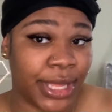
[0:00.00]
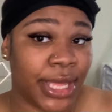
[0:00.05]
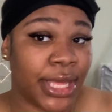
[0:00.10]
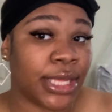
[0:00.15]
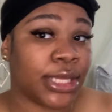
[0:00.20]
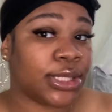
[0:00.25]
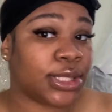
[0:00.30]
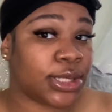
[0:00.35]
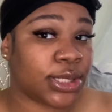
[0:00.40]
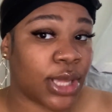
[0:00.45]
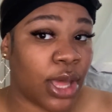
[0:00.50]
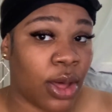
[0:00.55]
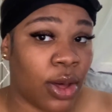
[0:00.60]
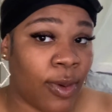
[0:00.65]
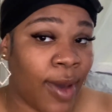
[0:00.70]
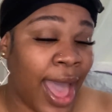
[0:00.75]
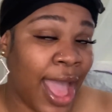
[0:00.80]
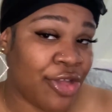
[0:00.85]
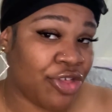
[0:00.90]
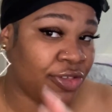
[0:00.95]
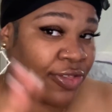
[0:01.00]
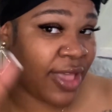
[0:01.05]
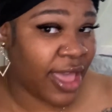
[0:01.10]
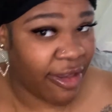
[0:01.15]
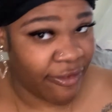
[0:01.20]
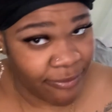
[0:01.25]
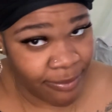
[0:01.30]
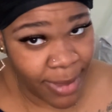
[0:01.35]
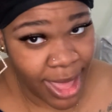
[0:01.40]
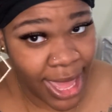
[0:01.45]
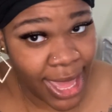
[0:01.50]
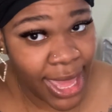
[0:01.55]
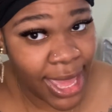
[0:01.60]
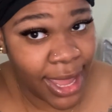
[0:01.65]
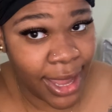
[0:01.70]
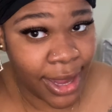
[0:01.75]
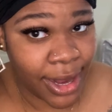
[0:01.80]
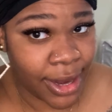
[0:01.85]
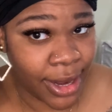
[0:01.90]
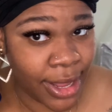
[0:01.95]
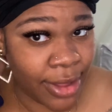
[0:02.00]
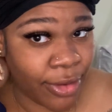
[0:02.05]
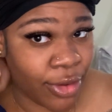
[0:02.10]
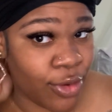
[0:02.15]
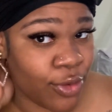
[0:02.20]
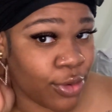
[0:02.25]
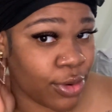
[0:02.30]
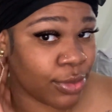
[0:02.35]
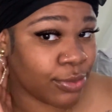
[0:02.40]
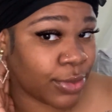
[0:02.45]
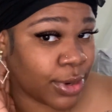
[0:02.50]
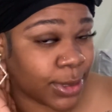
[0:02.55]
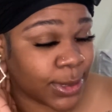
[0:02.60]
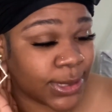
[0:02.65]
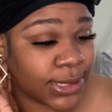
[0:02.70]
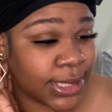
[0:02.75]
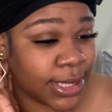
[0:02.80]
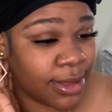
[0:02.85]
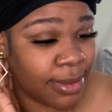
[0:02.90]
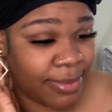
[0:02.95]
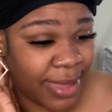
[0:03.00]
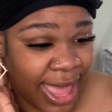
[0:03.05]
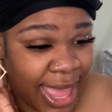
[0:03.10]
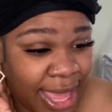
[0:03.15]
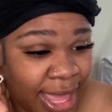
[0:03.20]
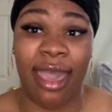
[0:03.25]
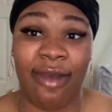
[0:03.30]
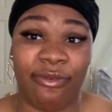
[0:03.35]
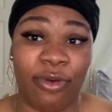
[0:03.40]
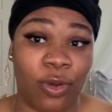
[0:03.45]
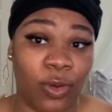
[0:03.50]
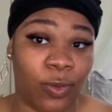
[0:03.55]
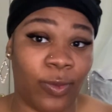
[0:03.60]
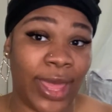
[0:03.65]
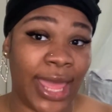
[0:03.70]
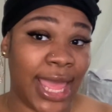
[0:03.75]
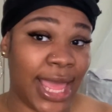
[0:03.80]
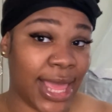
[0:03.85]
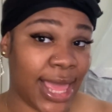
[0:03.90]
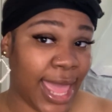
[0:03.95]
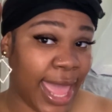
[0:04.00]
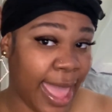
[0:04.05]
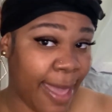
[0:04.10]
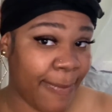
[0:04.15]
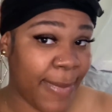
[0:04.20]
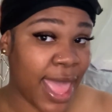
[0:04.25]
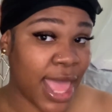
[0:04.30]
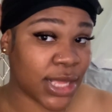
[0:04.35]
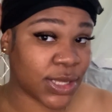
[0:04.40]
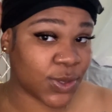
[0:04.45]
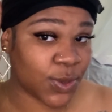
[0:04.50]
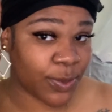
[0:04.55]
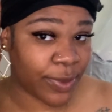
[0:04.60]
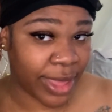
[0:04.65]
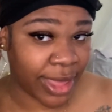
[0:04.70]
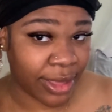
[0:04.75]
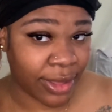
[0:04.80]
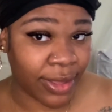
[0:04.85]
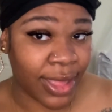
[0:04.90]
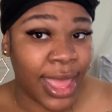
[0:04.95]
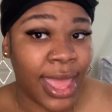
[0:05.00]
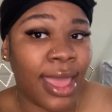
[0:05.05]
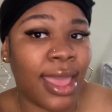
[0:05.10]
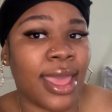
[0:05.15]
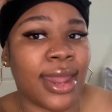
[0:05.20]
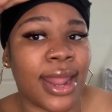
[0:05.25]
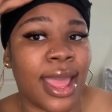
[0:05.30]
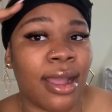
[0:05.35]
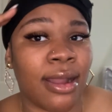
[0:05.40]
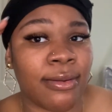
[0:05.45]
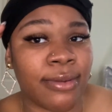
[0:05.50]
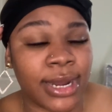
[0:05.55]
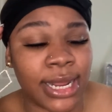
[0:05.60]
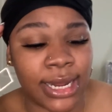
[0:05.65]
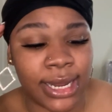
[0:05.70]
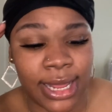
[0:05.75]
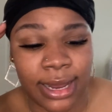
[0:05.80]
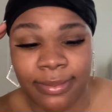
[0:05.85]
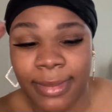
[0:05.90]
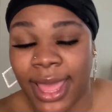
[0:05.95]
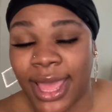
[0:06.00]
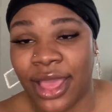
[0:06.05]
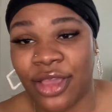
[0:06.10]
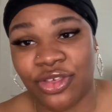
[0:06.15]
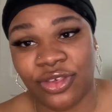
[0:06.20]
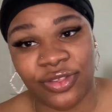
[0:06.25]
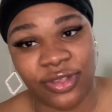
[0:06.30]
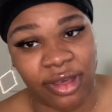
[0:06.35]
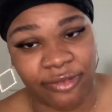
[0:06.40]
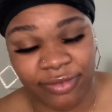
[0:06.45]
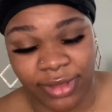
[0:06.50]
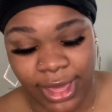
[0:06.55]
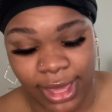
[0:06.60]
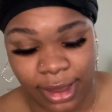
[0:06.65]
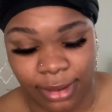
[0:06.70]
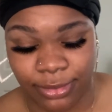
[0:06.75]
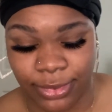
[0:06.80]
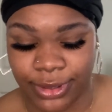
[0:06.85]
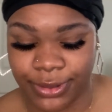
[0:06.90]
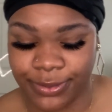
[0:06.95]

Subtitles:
So I just have my hair in cornrows to the back, the wig cap as well, and I already did my edges off of camera.